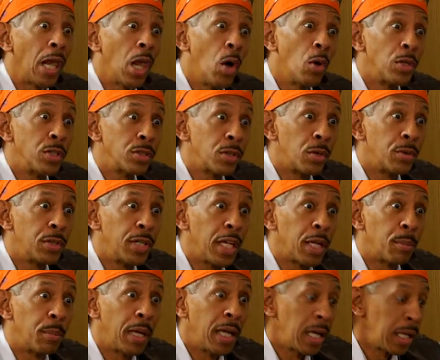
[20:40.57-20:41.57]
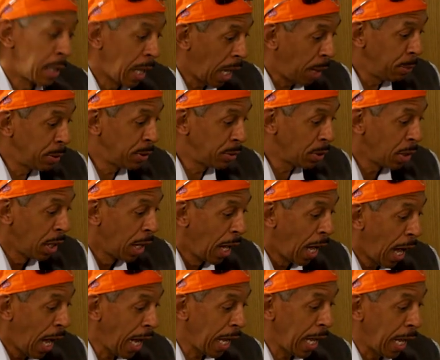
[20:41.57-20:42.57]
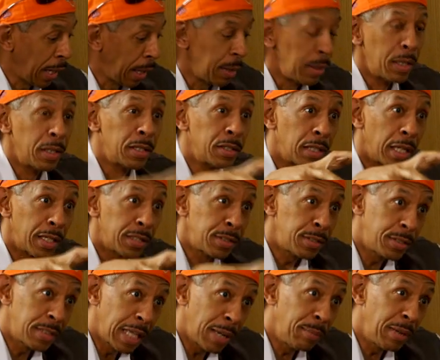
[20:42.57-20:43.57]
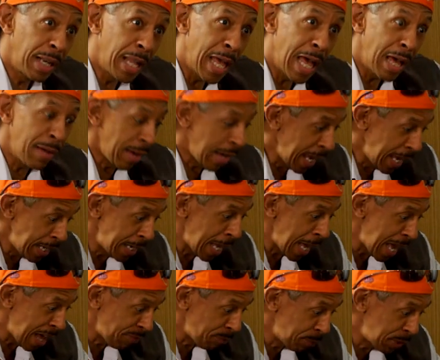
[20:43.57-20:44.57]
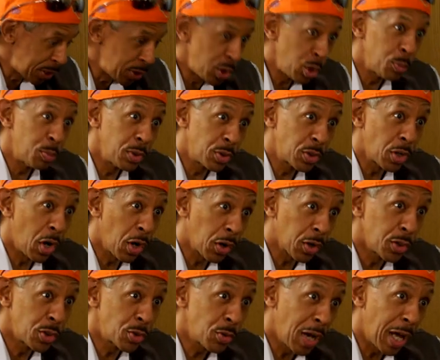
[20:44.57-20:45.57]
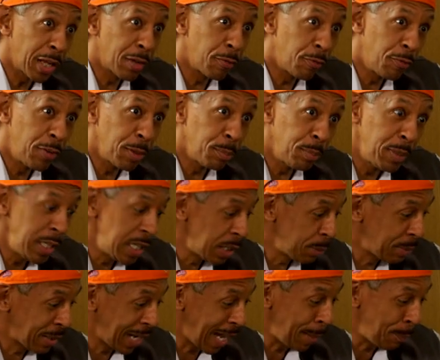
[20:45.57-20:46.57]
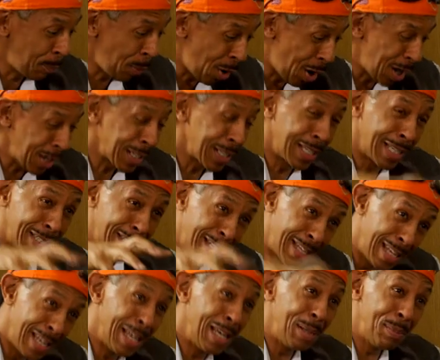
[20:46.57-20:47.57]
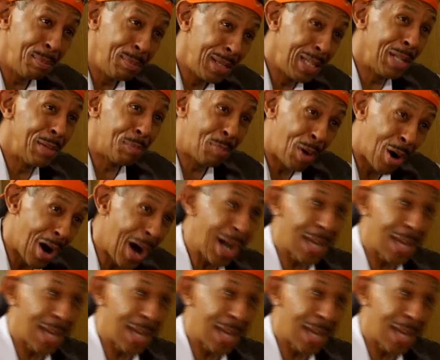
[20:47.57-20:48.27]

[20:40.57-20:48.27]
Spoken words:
how long is it going to take, man? I got 8.5 minutes you've been talking, trying to fit me in, but I parked in a 10-minute